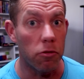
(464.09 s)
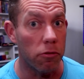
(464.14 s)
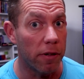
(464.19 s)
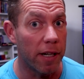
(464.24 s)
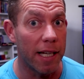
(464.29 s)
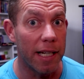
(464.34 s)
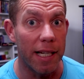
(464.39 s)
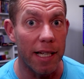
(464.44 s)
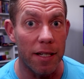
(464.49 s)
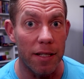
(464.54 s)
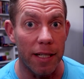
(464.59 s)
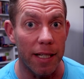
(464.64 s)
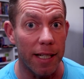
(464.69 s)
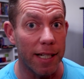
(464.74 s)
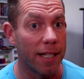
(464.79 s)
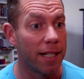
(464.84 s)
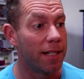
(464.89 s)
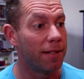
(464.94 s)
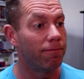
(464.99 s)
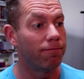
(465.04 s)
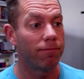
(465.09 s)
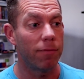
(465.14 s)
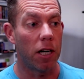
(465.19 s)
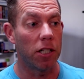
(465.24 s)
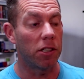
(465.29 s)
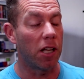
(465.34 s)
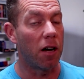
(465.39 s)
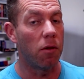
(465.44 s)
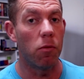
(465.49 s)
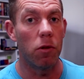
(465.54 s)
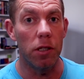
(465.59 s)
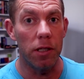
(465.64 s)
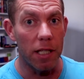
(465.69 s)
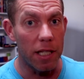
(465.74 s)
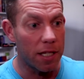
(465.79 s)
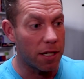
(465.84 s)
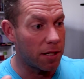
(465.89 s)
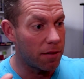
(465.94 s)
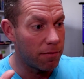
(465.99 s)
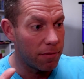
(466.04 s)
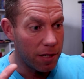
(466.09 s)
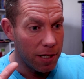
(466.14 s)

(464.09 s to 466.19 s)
realistic. I don't want this